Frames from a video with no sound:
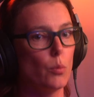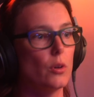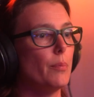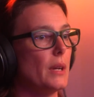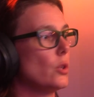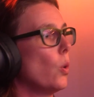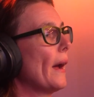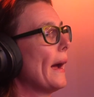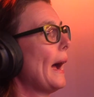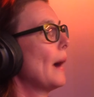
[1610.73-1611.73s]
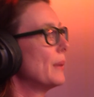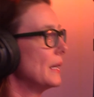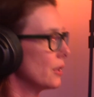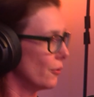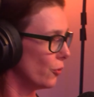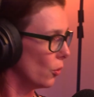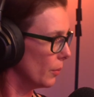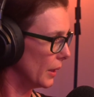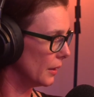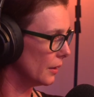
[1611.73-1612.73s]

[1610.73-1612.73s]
would have been quite happy to form in.